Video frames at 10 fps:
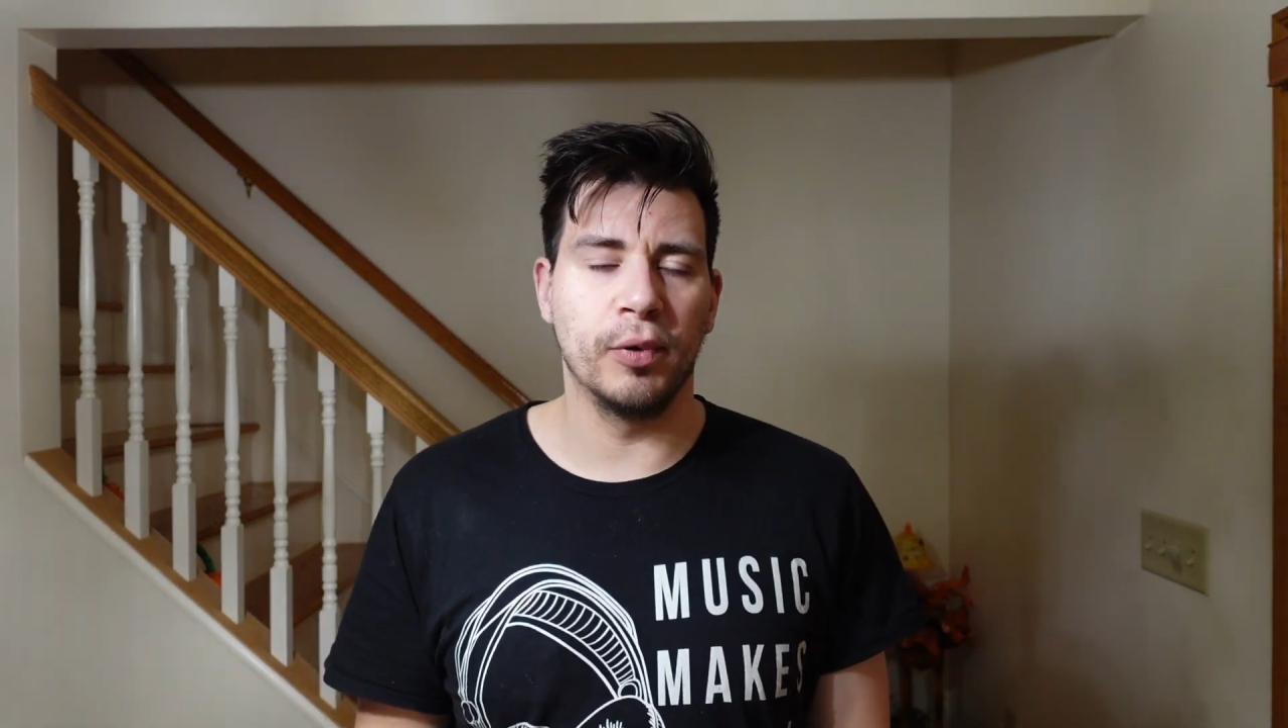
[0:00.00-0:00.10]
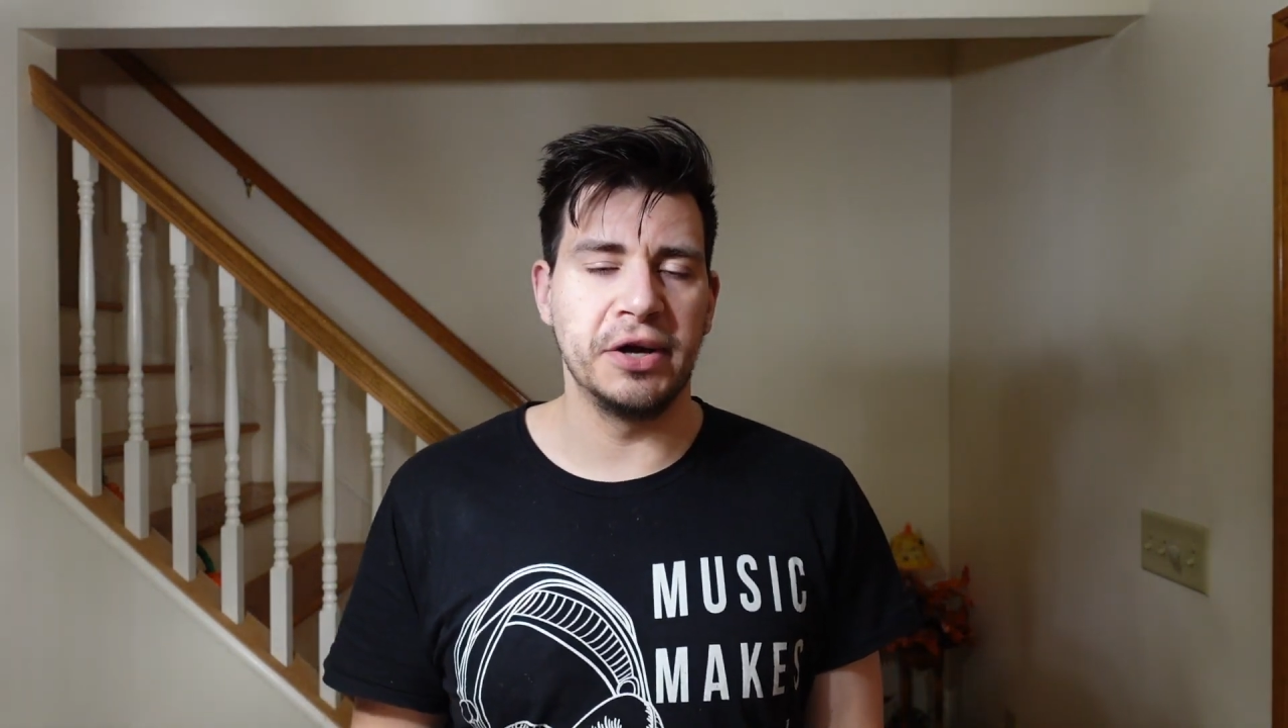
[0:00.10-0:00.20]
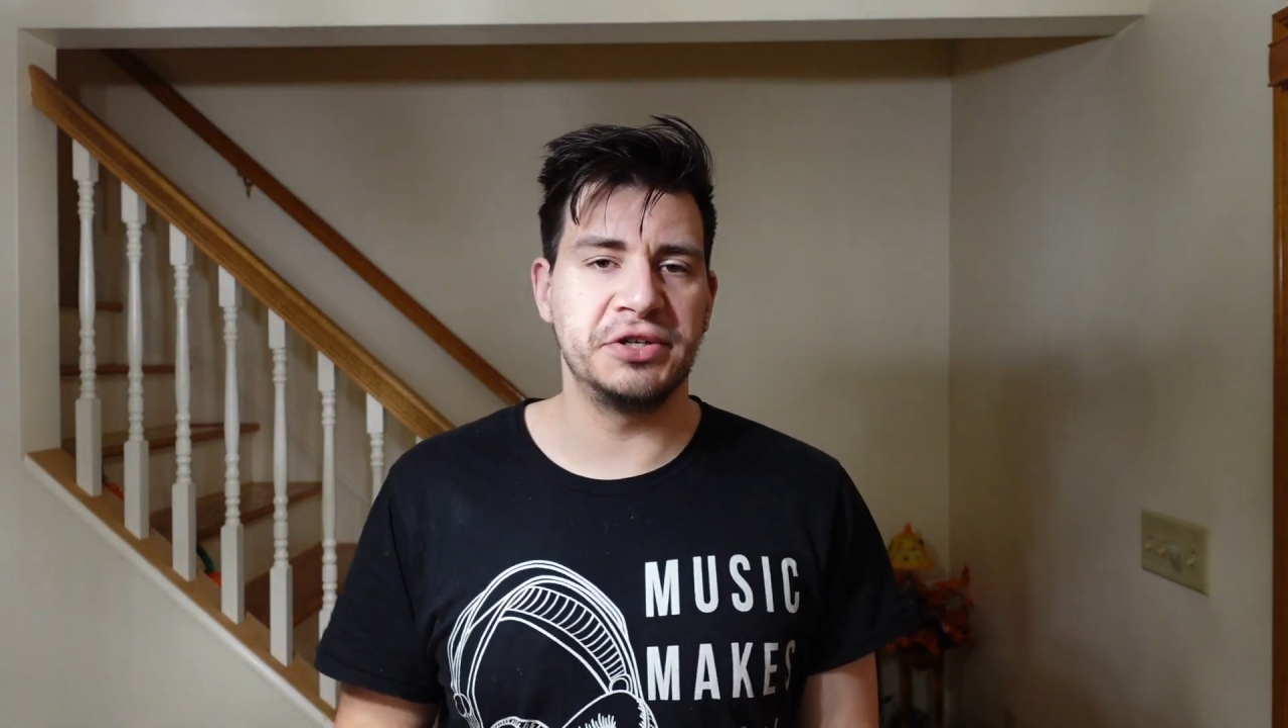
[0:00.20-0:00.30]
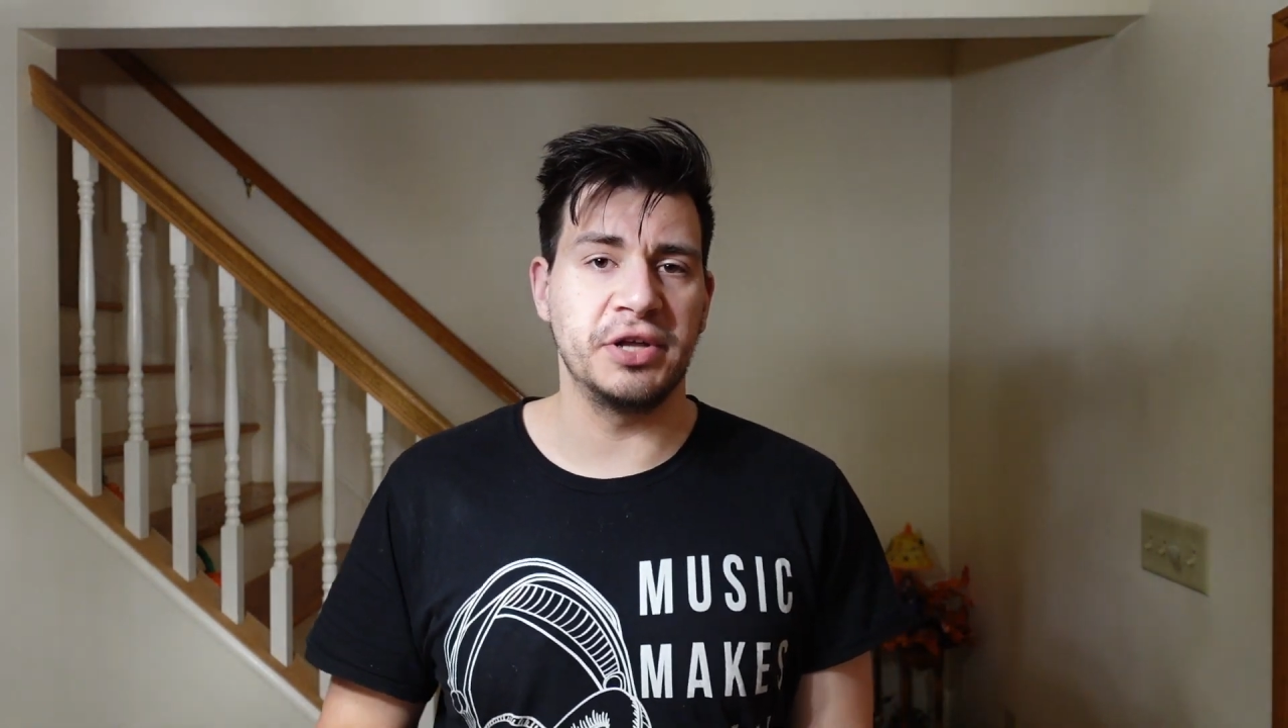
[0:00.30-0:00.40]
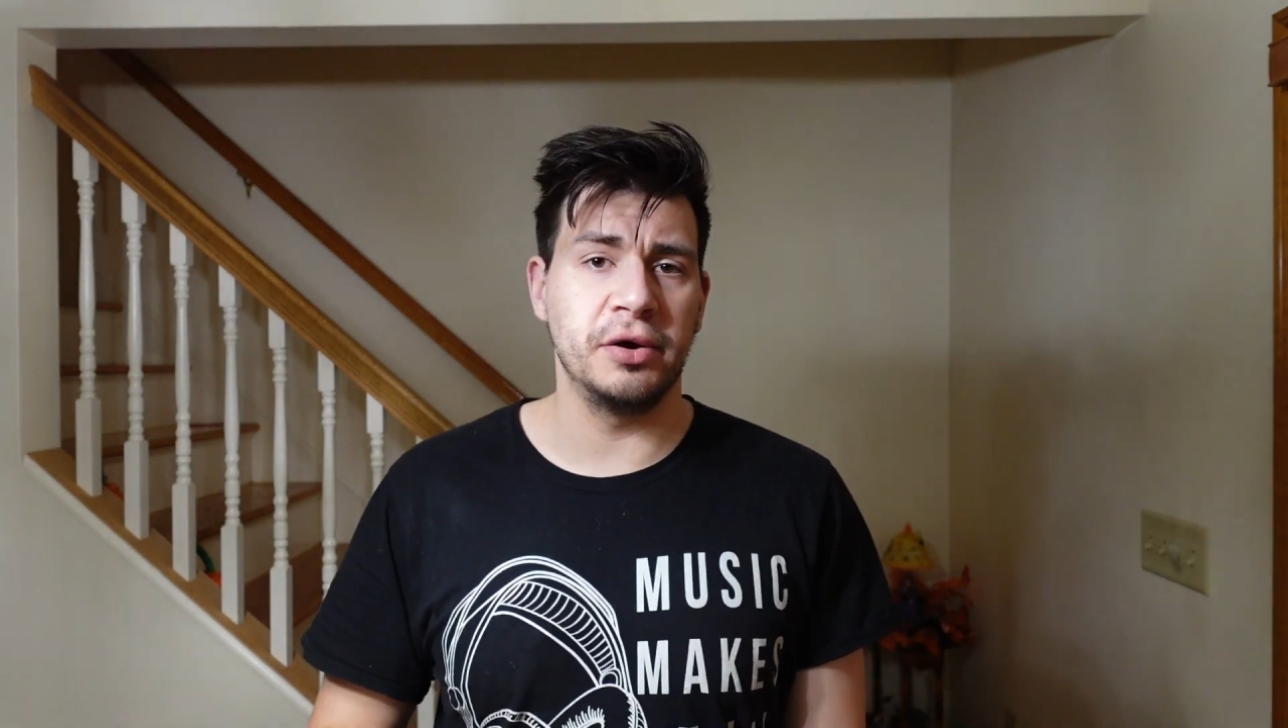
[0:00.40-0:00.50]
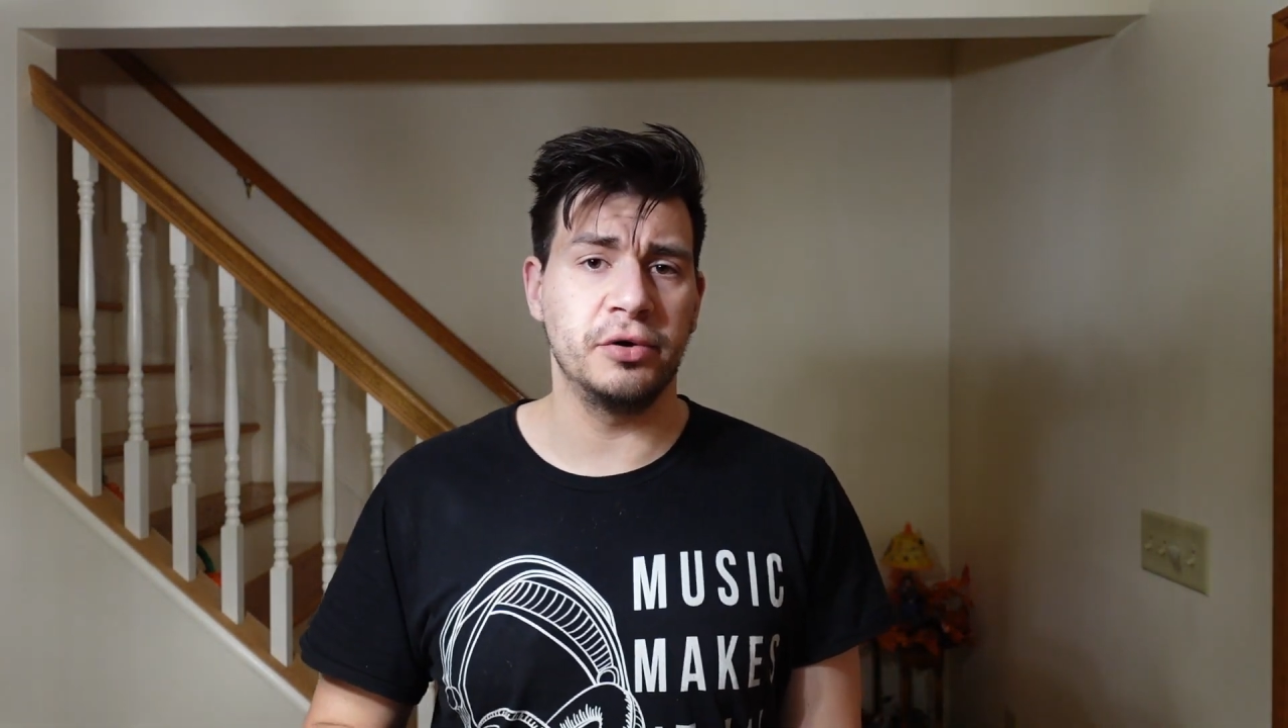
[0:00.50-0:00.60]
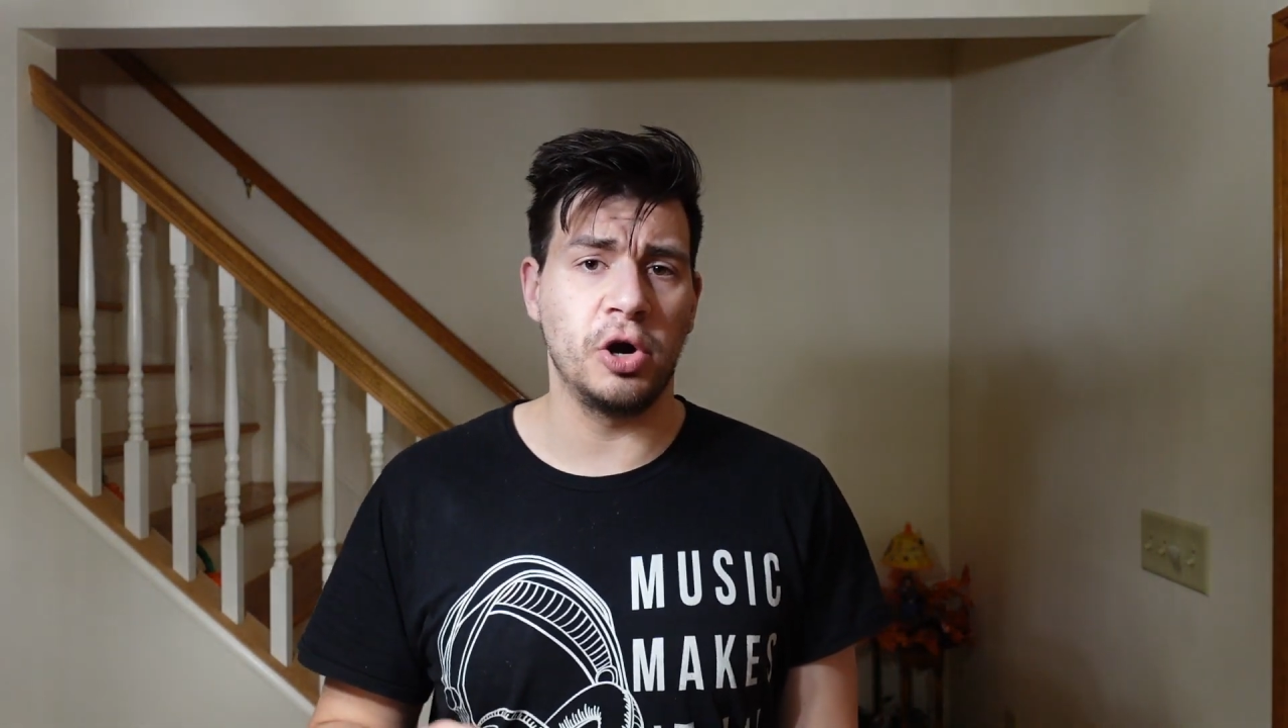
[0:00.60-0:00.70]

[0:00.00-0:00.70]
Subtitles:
breaks down